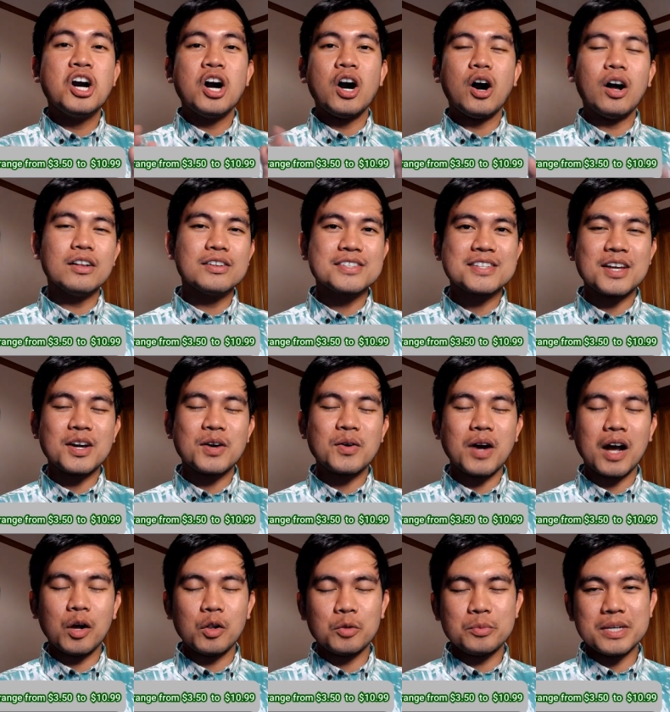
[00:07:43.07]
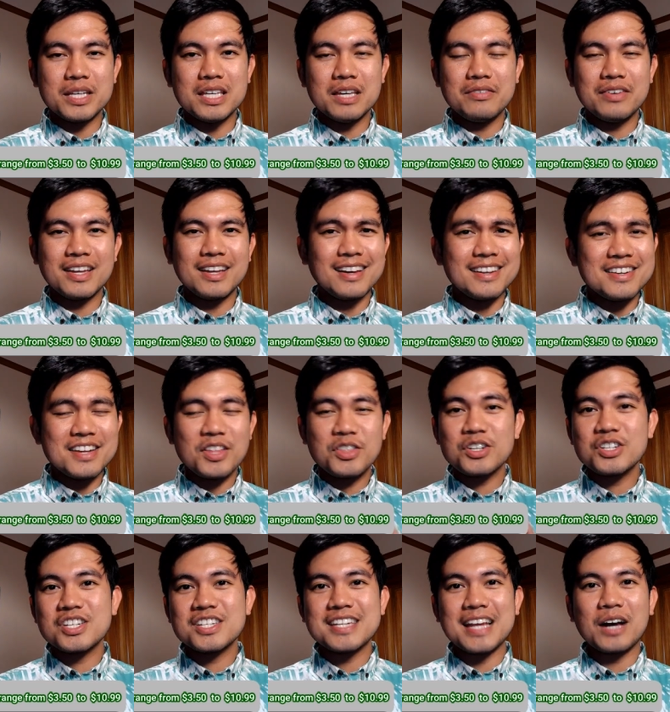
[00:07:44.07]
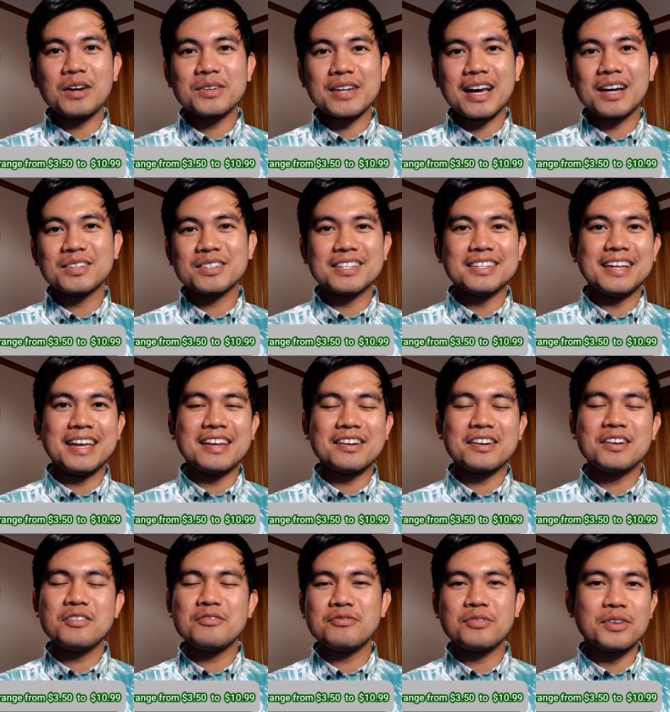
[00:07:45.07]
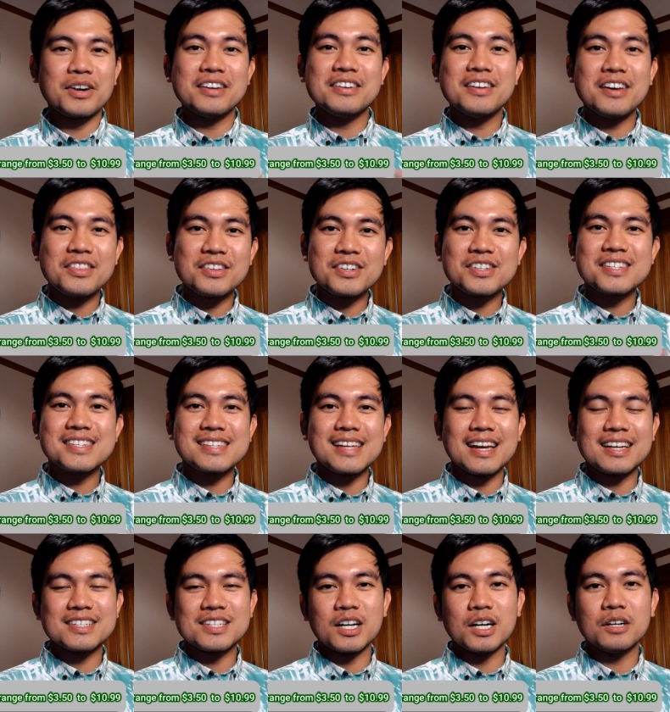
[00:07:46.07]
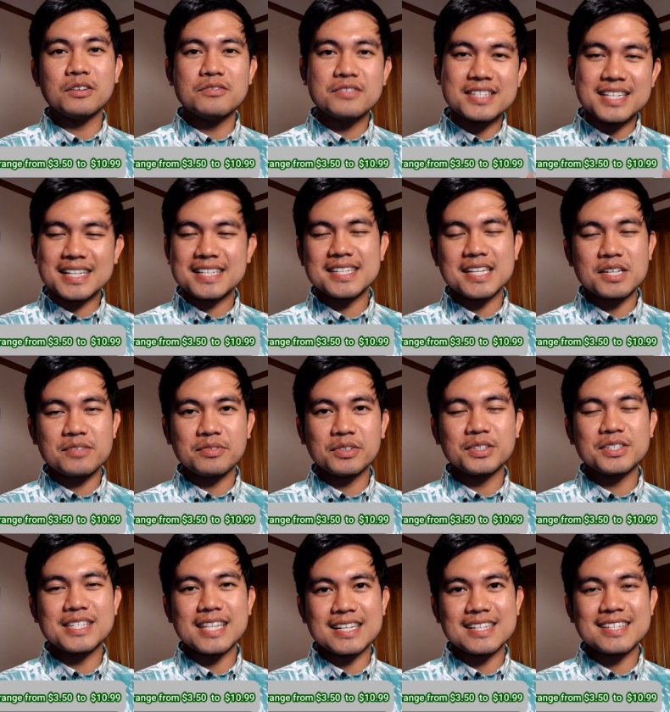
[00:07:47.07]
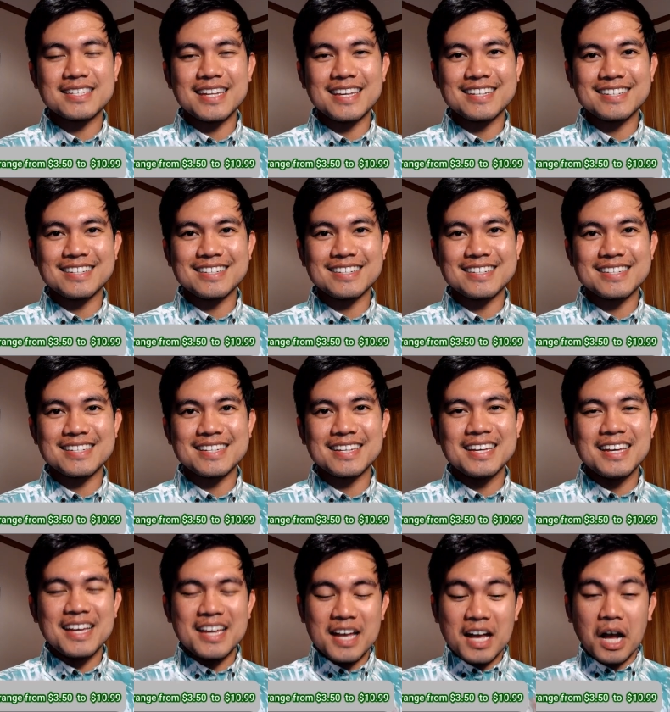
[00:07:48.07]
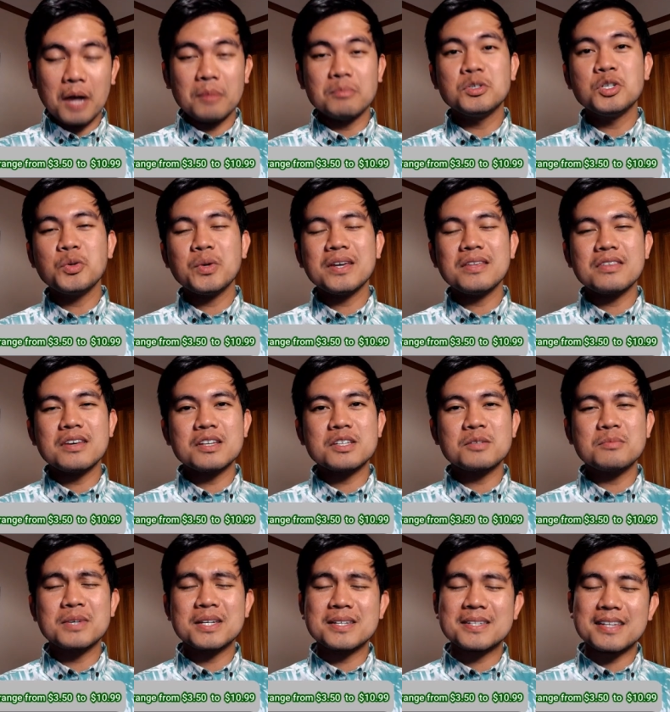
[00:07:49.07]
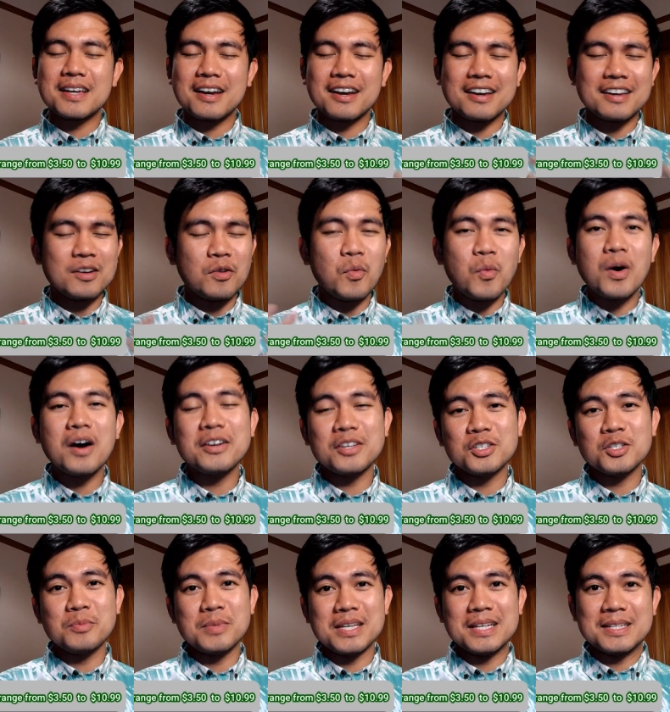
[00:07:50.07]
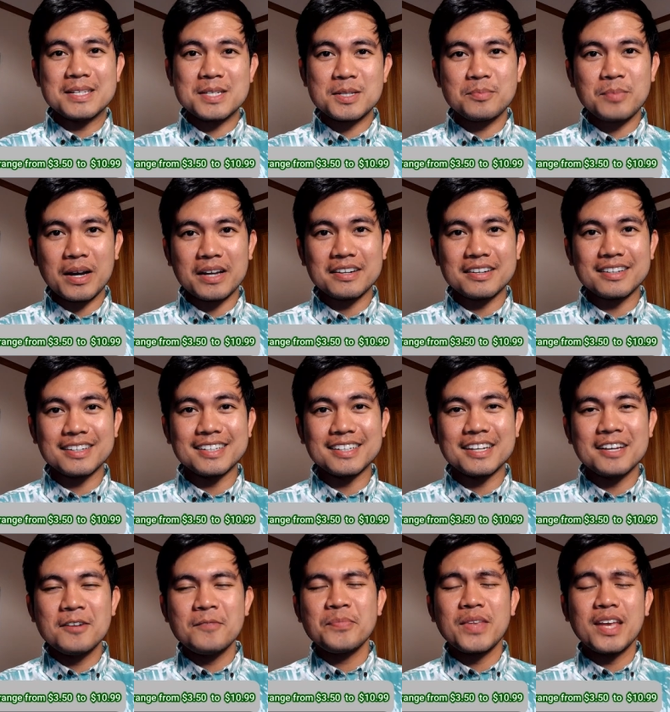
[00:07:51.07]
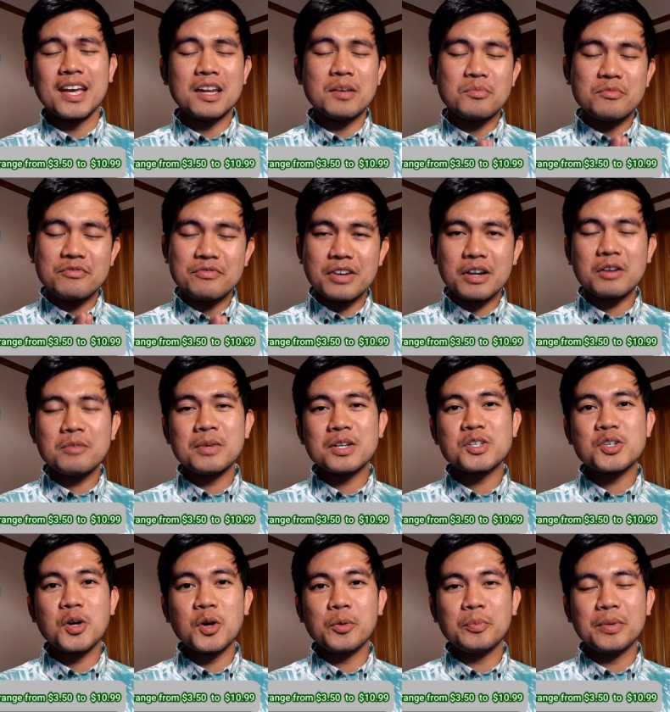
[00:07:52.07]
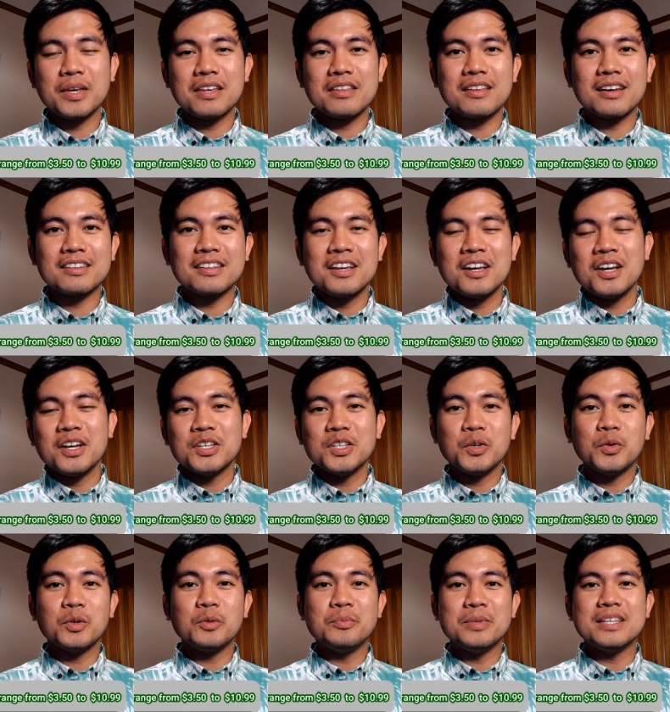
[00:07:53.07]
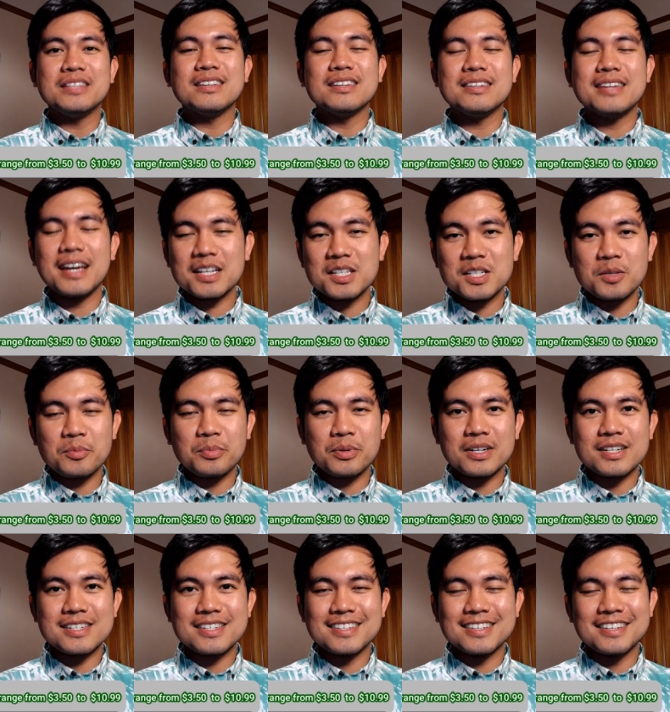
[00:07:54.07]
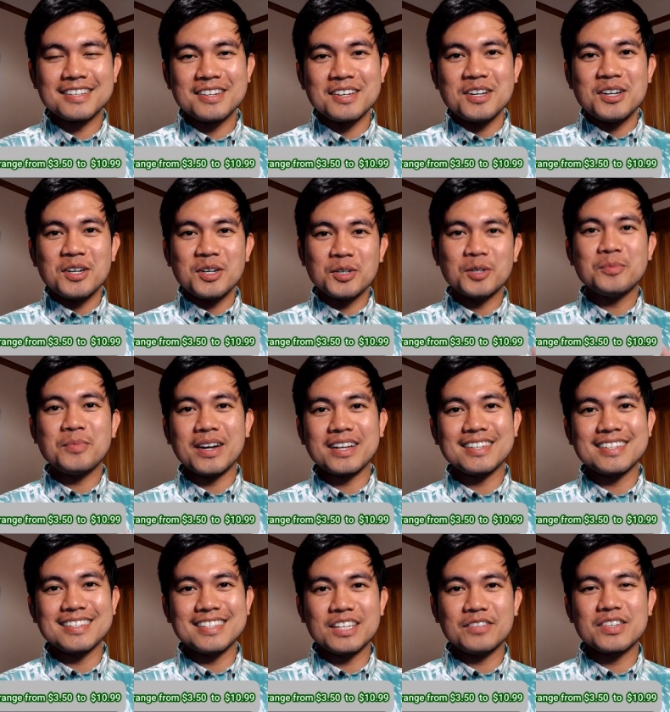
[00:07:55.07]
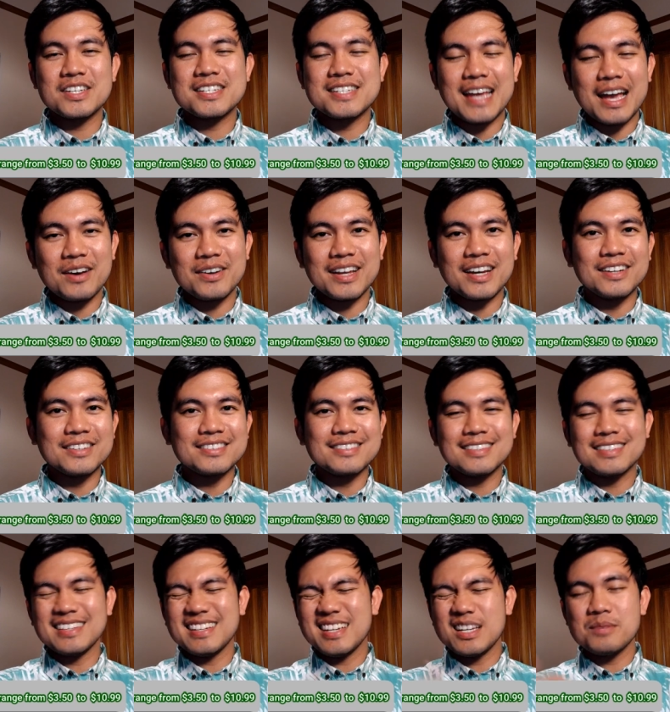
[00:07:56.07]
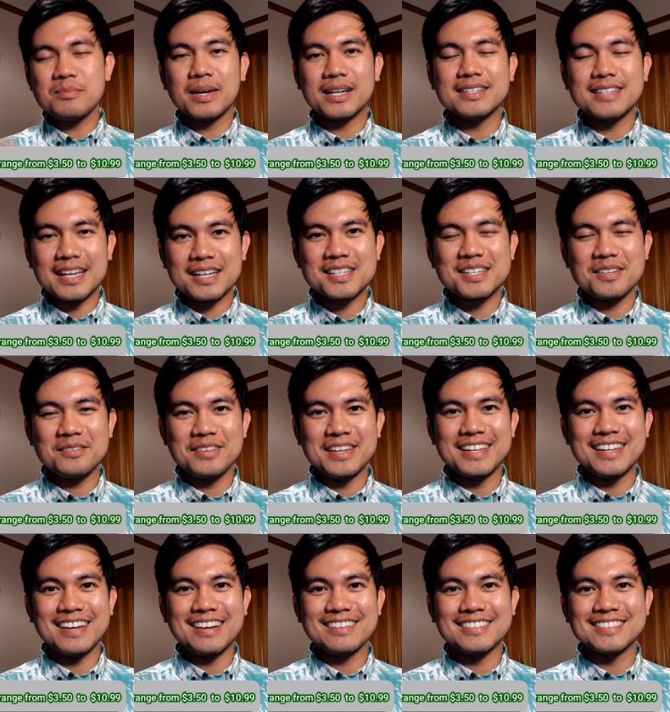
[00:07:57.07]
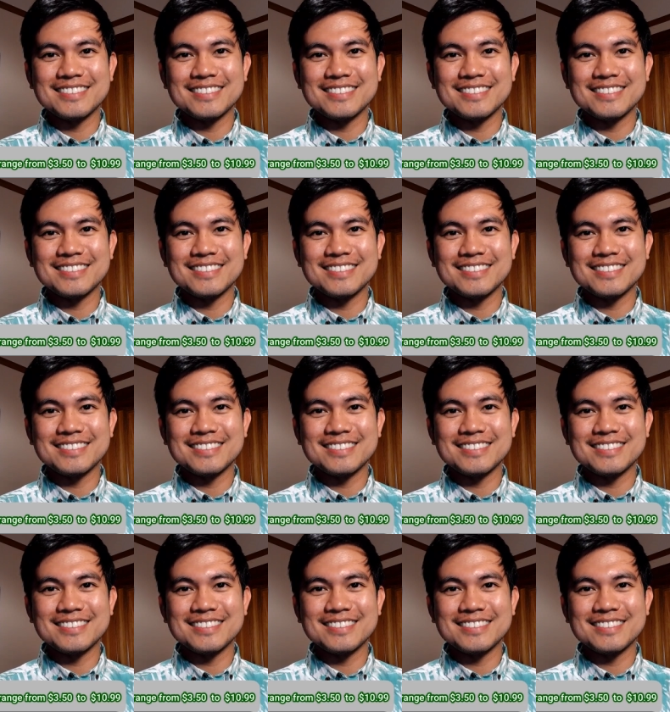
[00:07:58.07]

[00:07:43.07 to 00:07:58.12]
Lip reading: Also, I will be giving another shout out later for another set of successful test takers. I'm doing this because I want you to be inspired, and I'm very much hoping that you will be the next person whom I can give a shout out in my next video.